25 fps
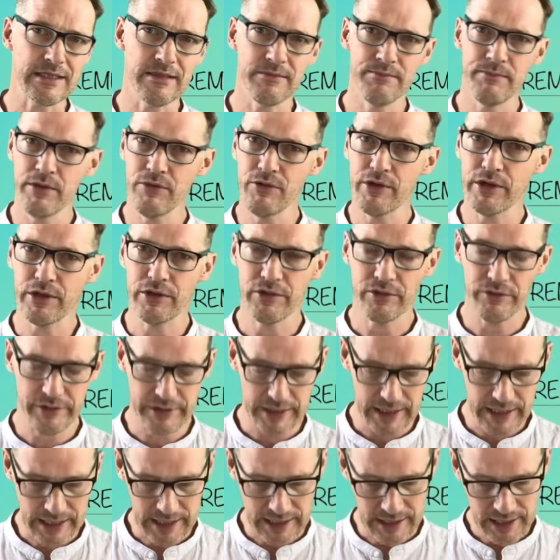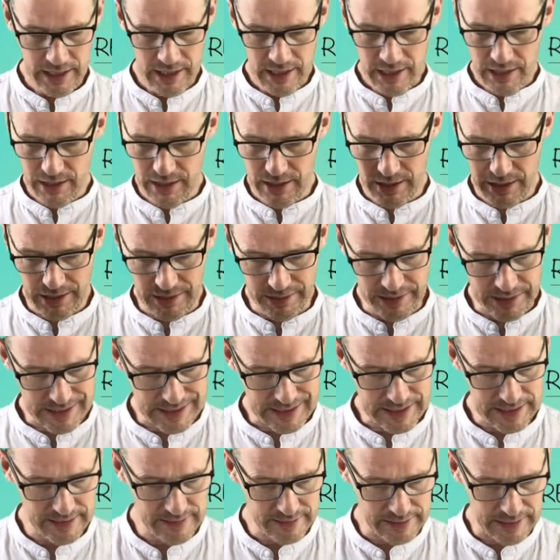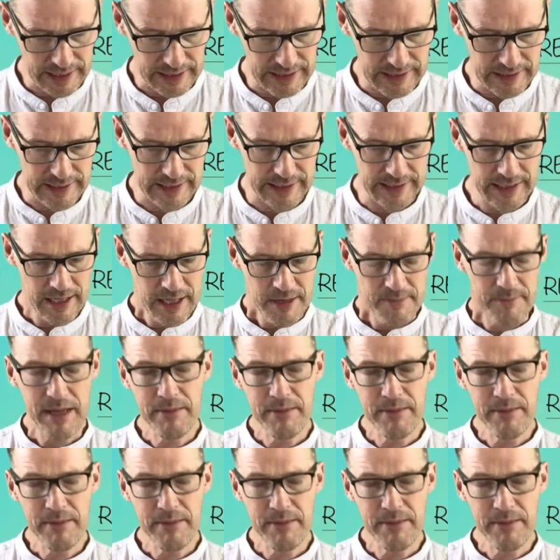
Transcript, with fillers: the miracle there uh, at the Sea of Galilee.